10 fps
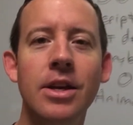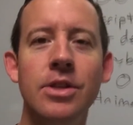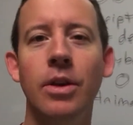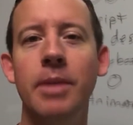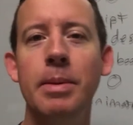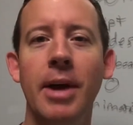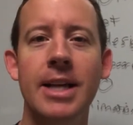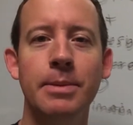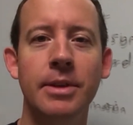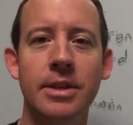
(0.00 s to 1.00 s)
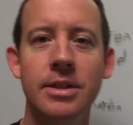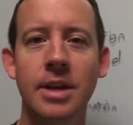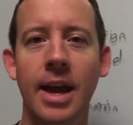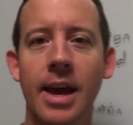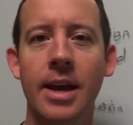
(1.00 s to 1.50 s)
So a lot of people ask me
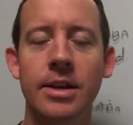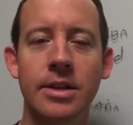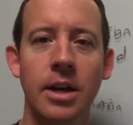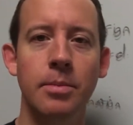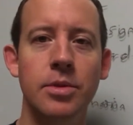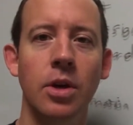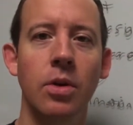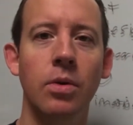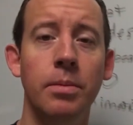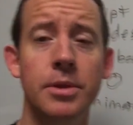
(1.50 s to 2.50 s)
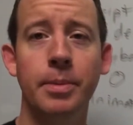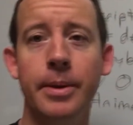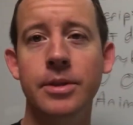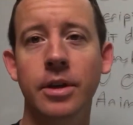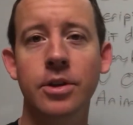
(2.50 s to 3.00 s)
this, and so I'm just
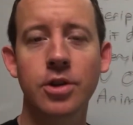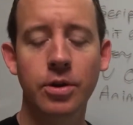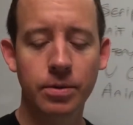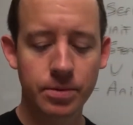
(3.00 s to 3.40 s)
basically going to show you.